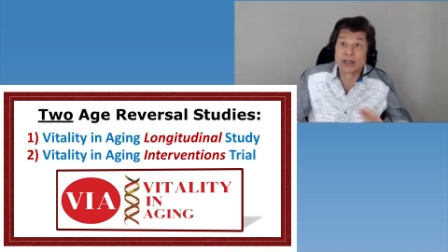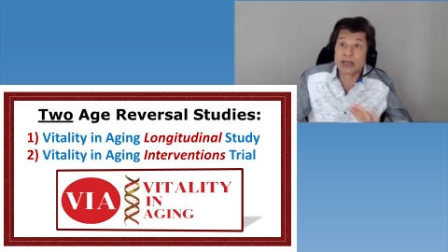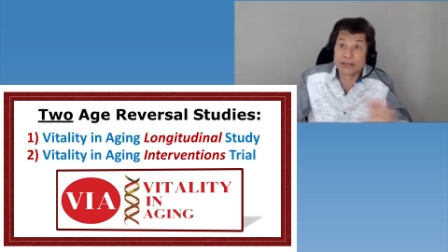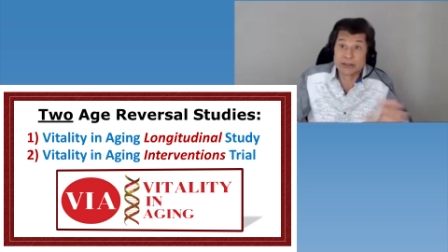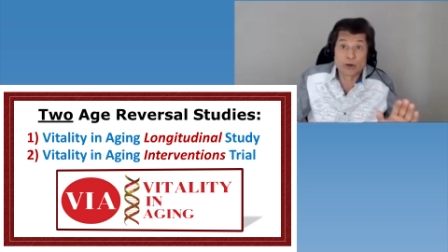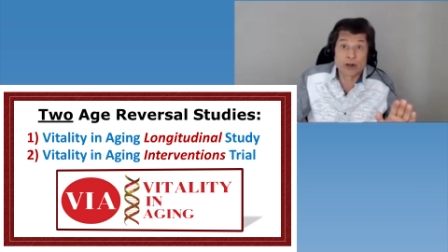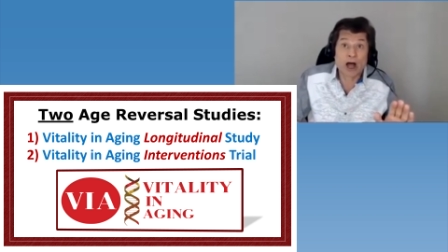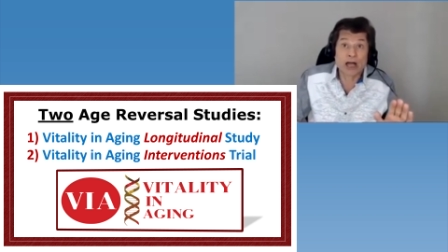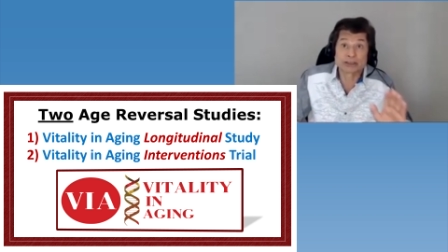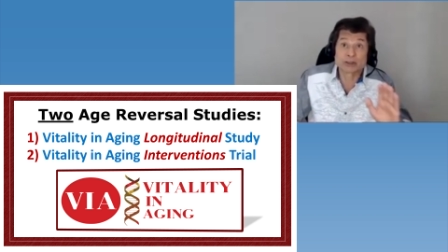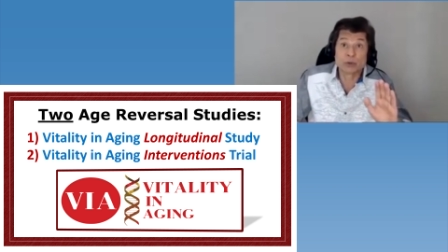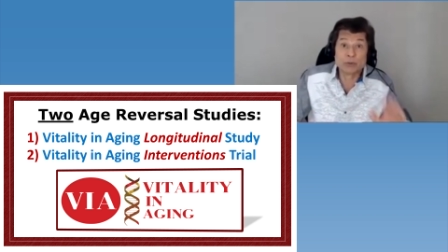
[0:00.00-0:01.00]
at no
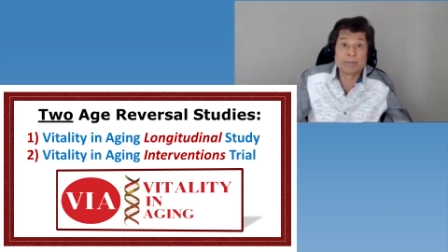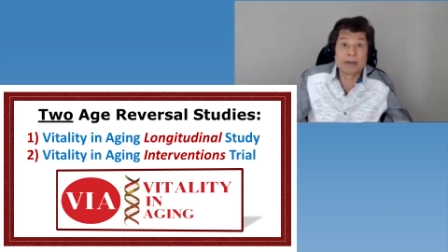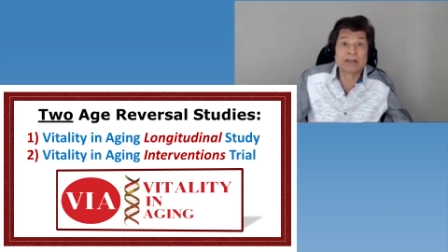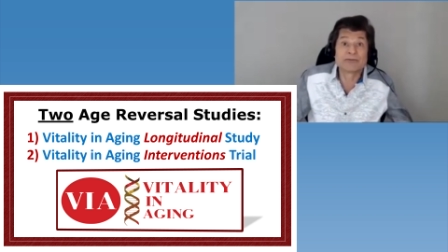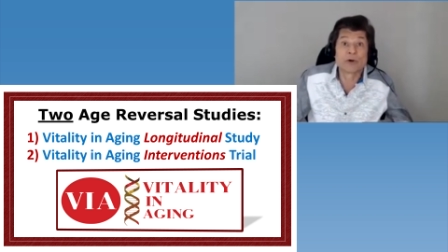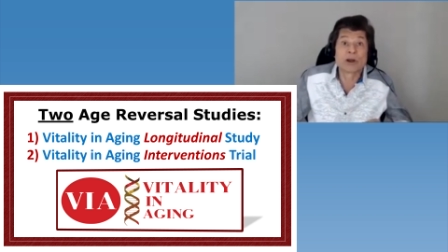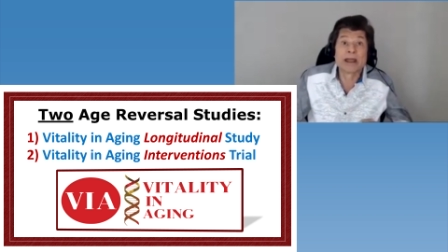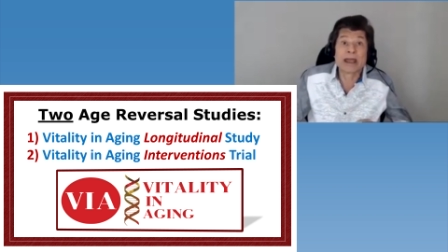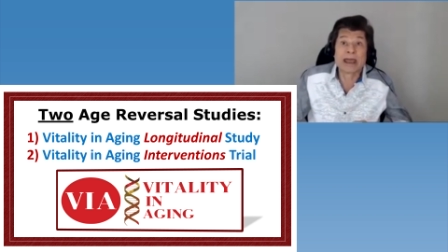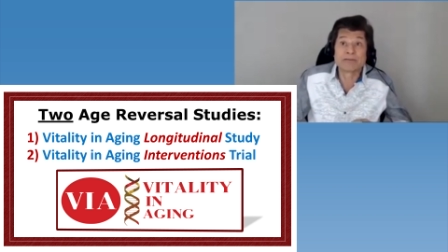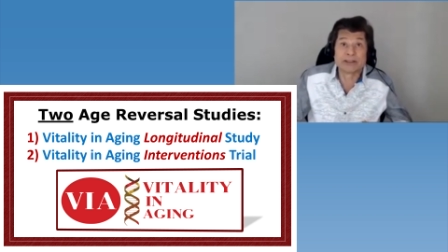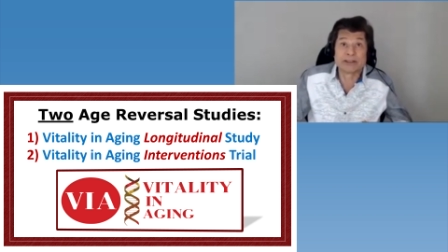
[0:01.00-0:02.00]
cost. We pay for
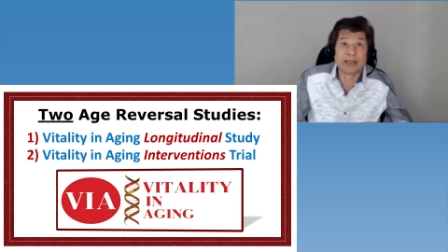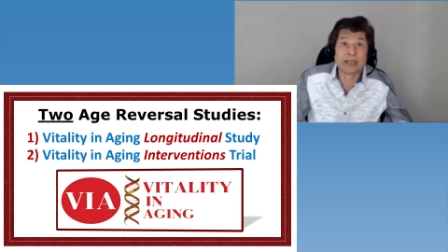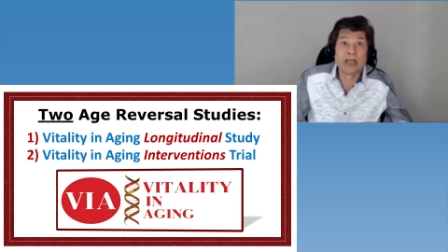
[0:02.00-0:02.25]
everything.